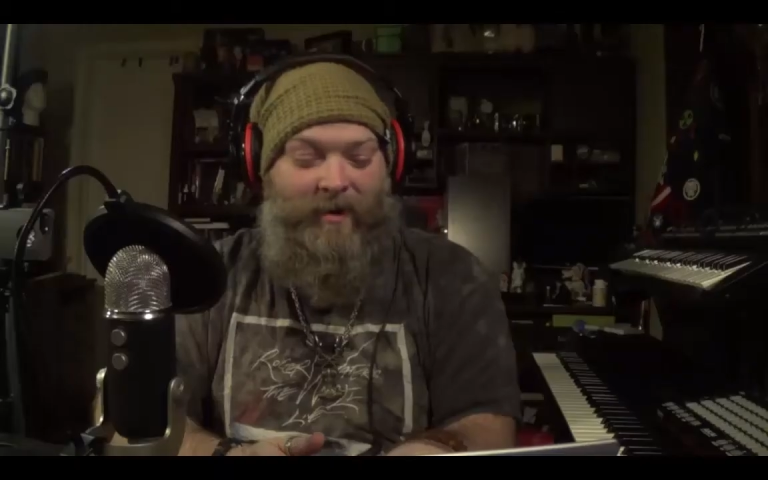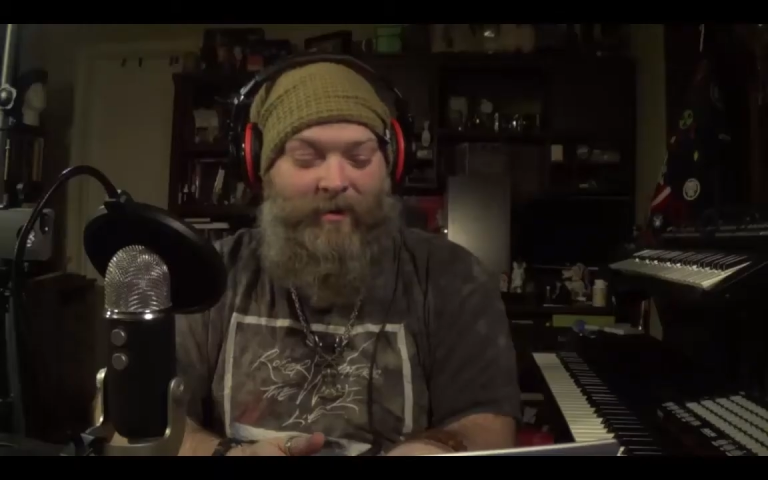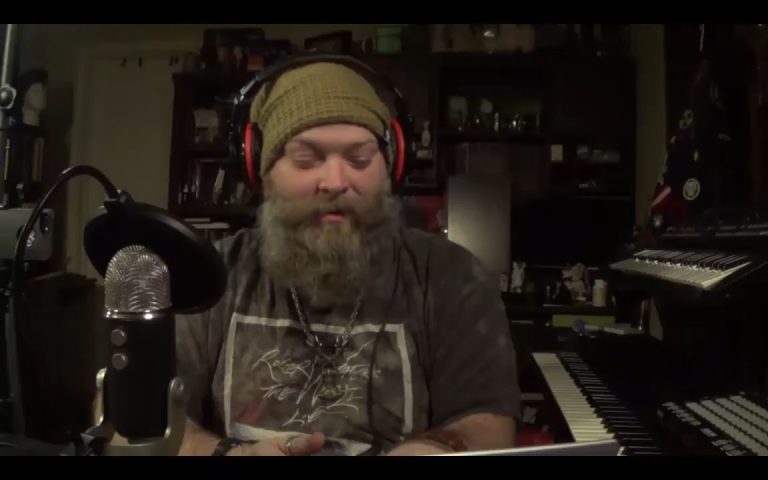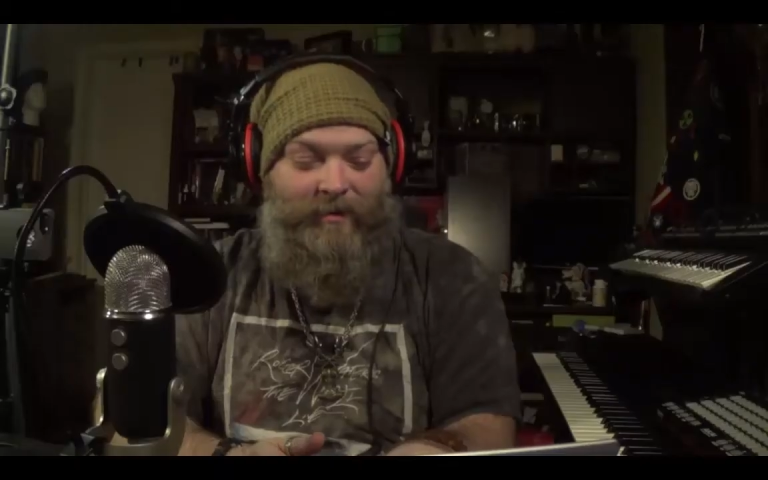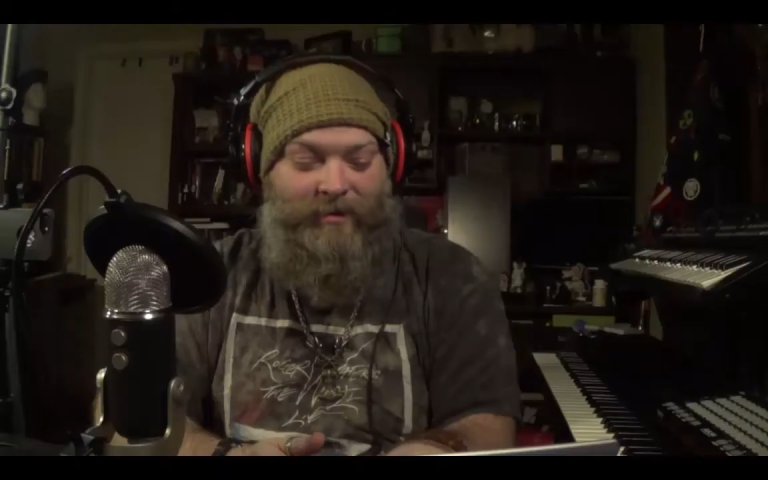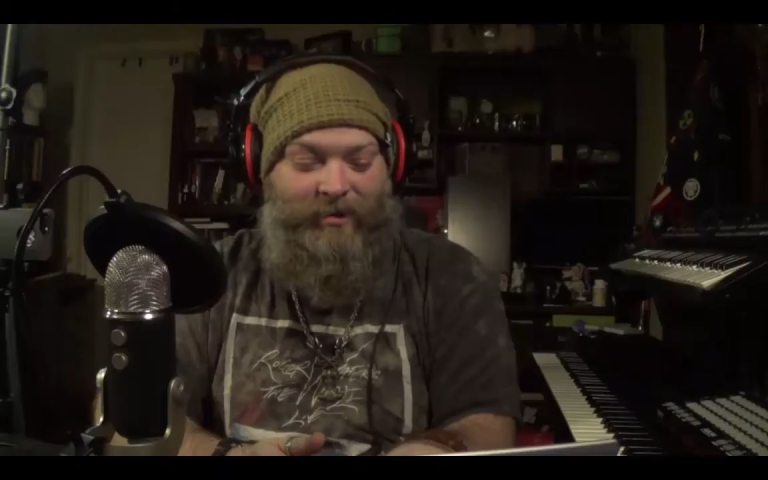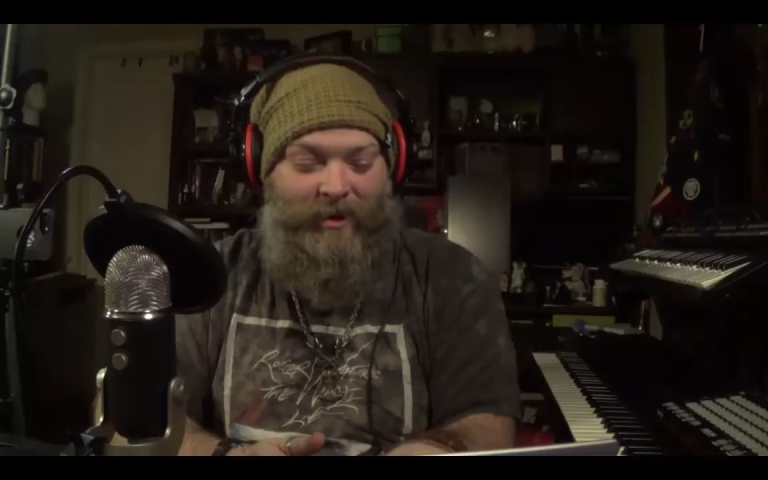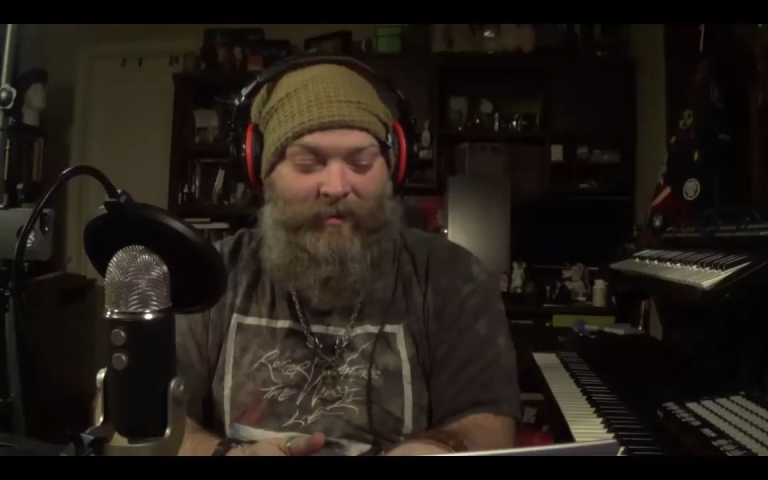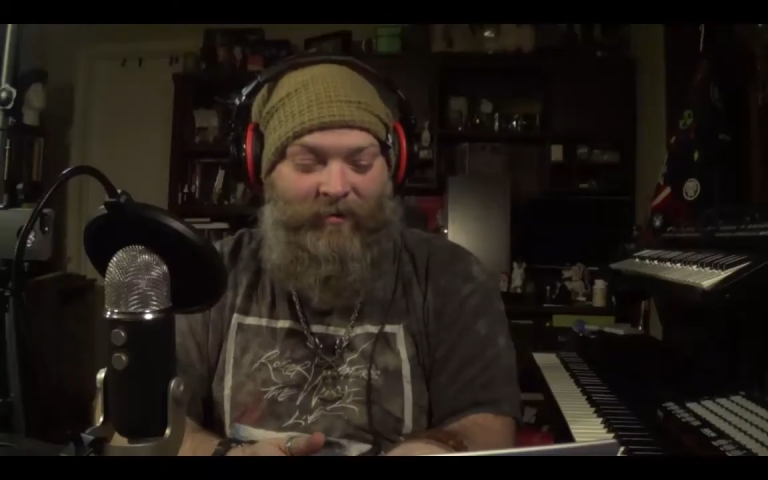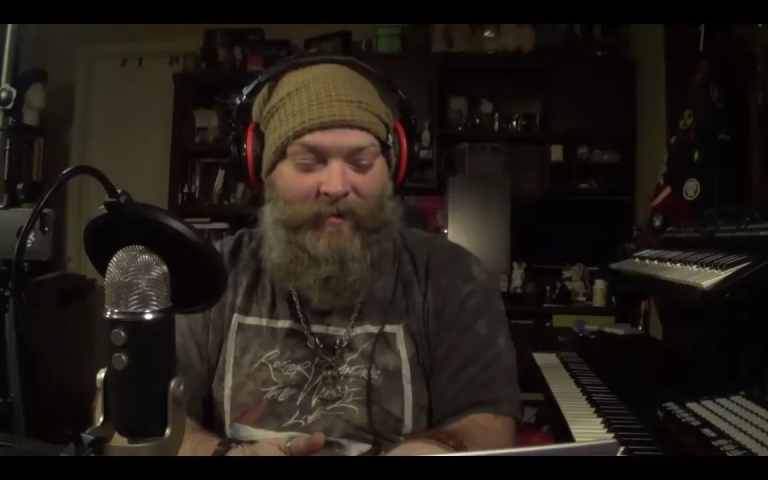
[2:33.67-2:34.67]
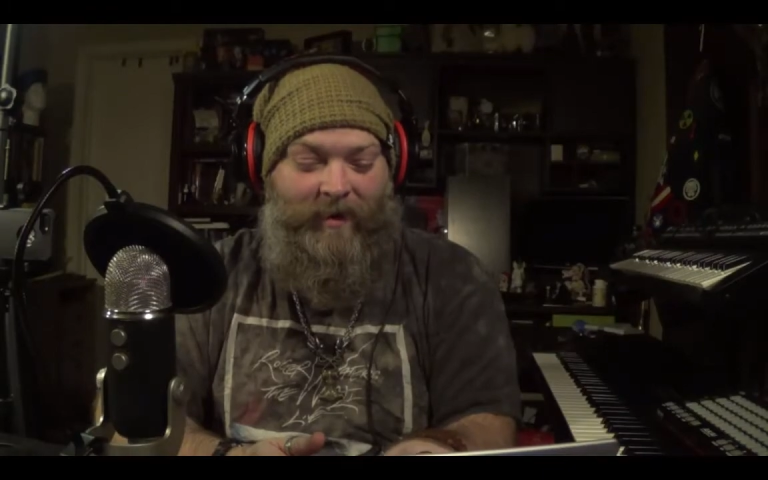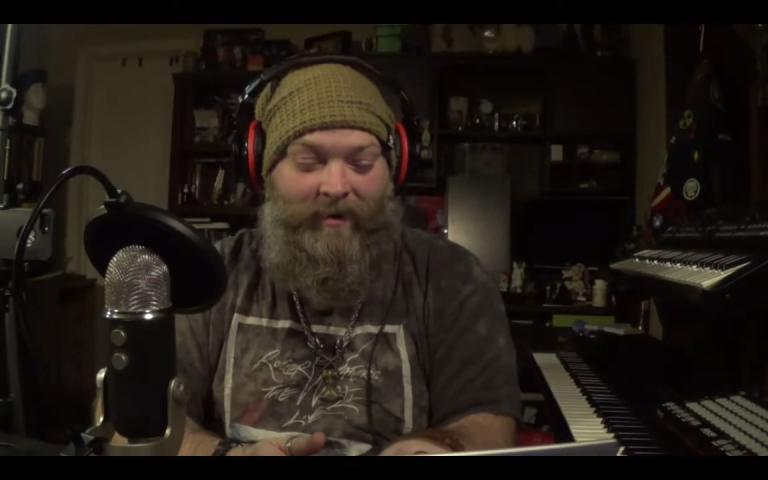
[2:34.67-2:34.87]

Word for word: the bighorn sheep from the